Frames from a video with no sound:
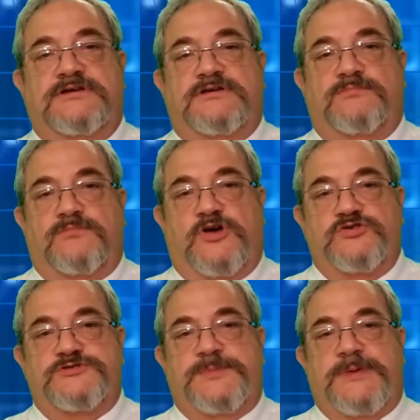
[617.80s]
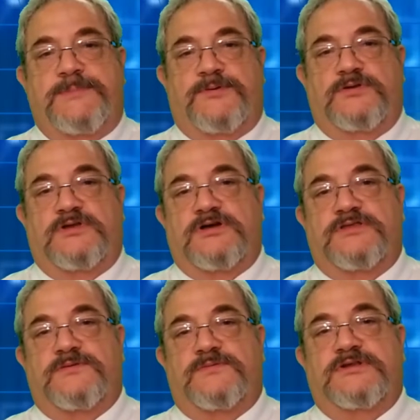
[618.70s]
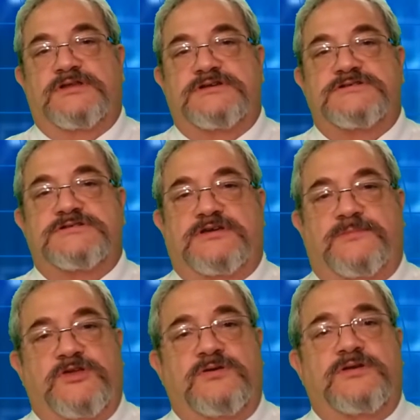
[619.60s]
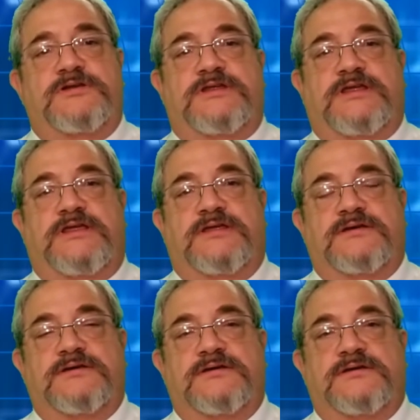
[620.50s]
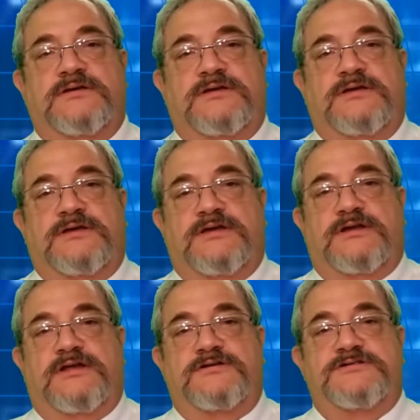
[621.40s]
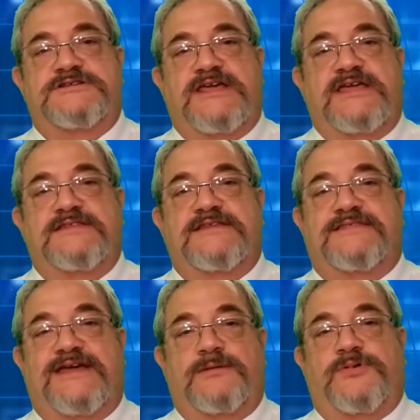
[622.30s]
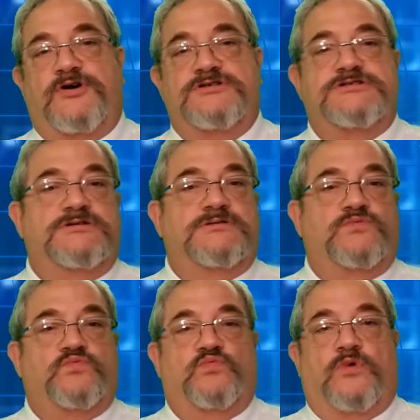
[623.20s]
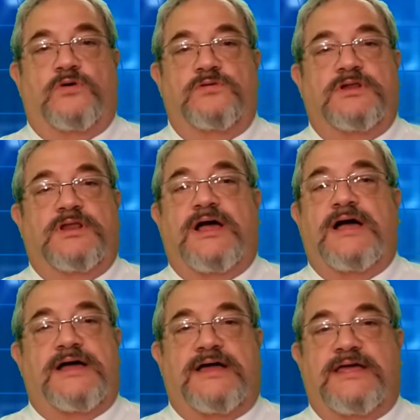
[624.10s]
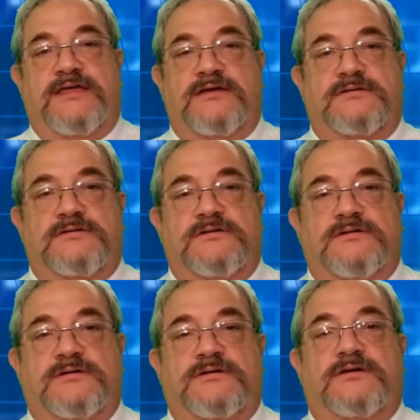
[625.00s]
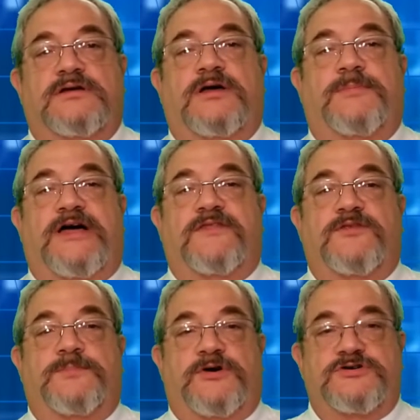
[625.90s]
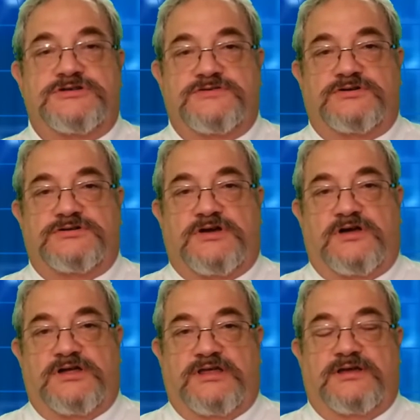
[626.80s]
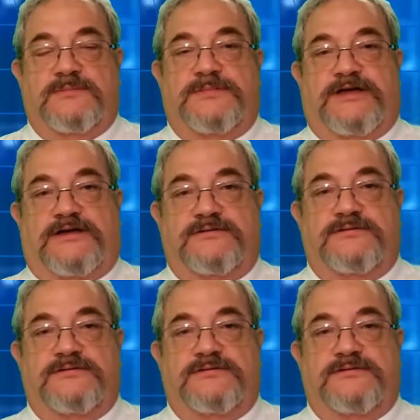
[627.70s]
most people look at the religious community and understand that that person won't lie about the person they're talking about.